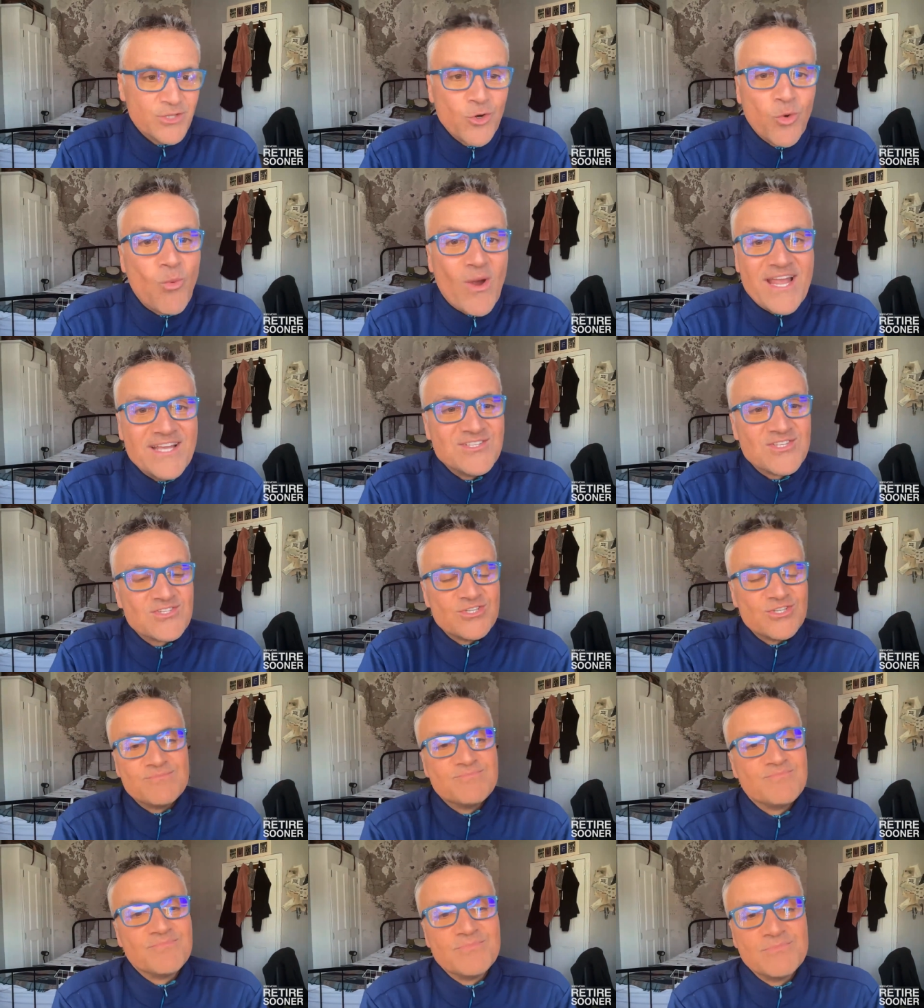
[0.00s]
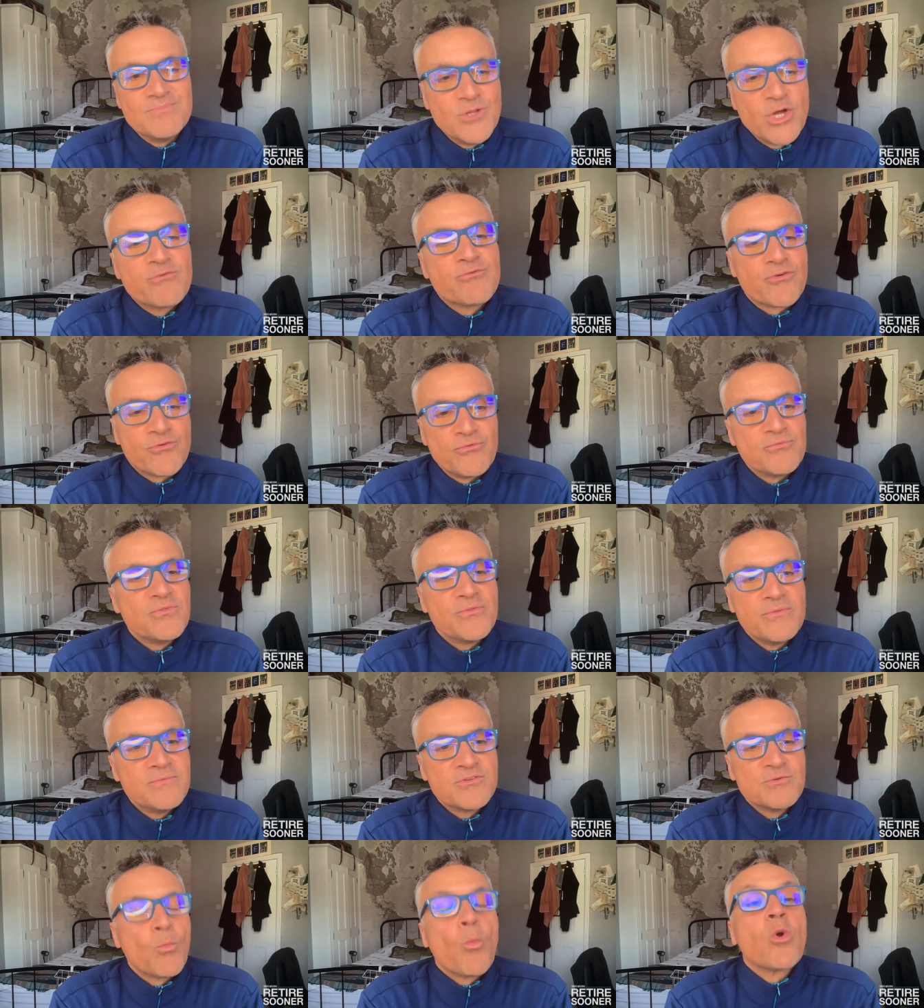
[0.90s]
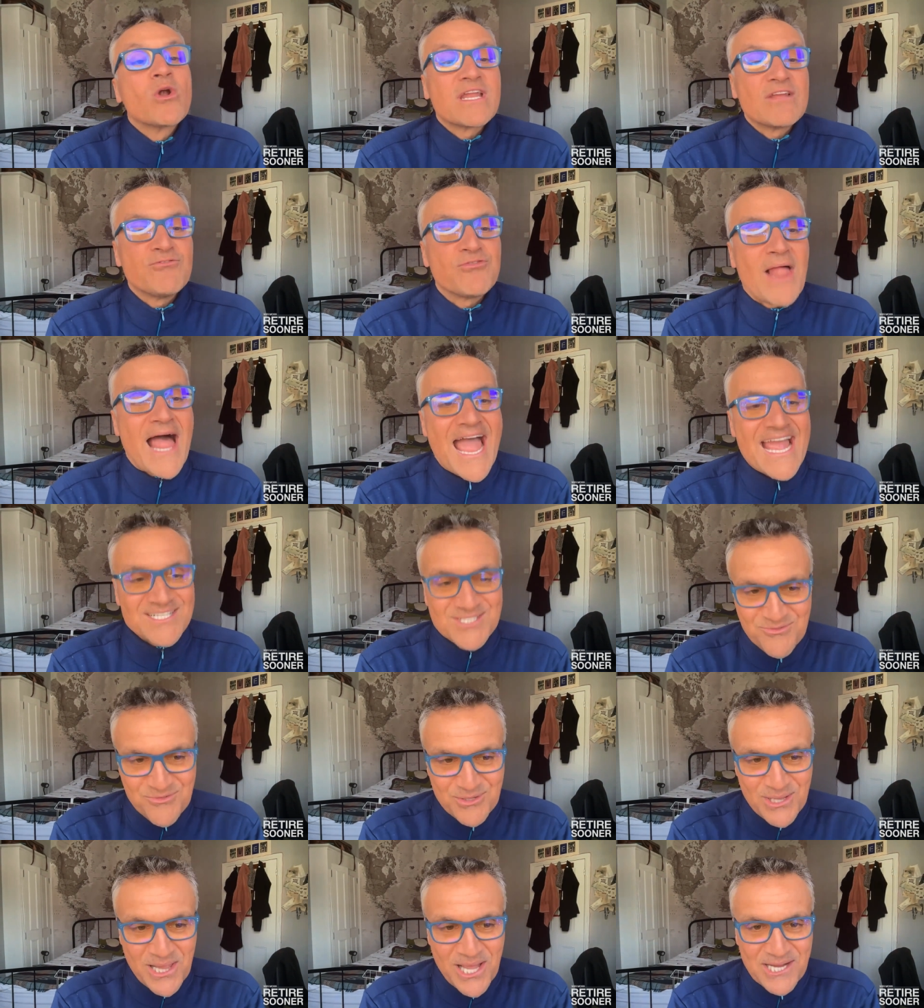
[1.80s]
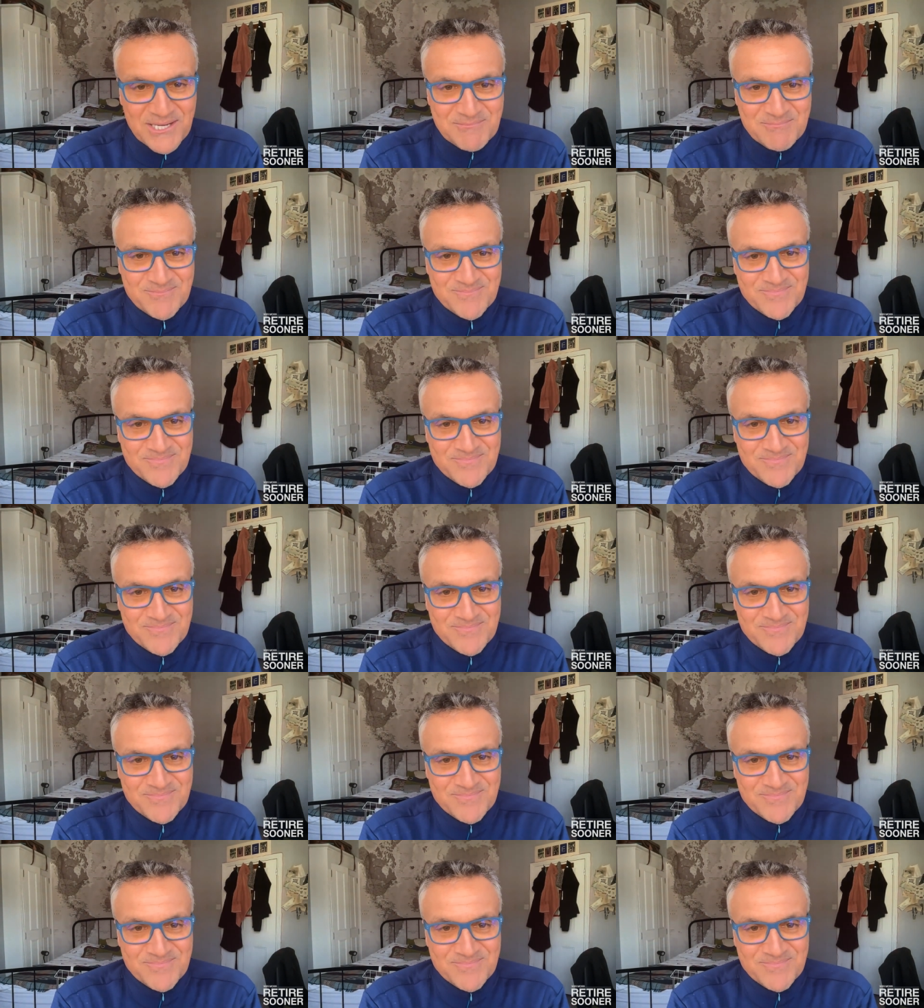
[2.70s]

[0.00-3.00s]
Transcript: little ways to look for warning flags if you like